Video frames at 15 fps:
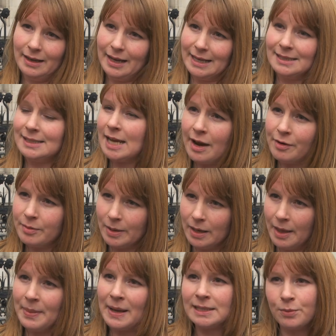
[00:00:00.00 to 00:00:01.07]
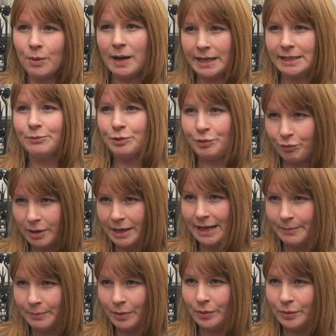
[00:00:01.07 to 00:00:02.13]
It's terrible, and that's why it was really
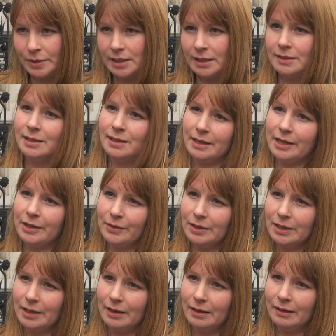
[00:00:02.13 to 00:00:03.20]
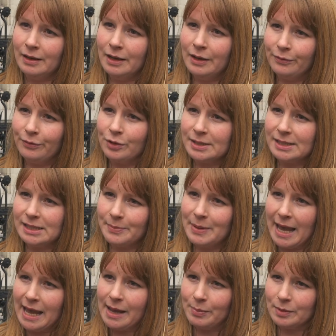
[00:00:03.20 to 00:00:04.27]
important to the union for us to be
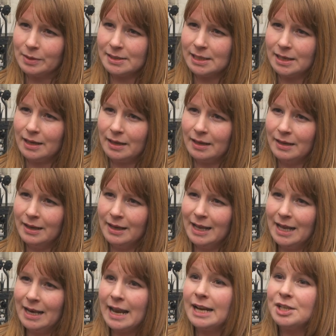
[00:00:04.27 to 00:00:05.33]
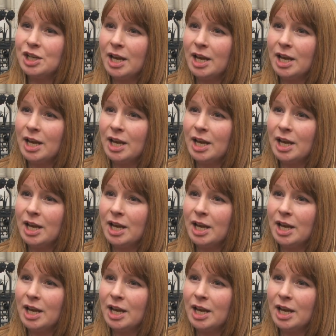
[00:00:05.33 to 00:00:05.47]
able to let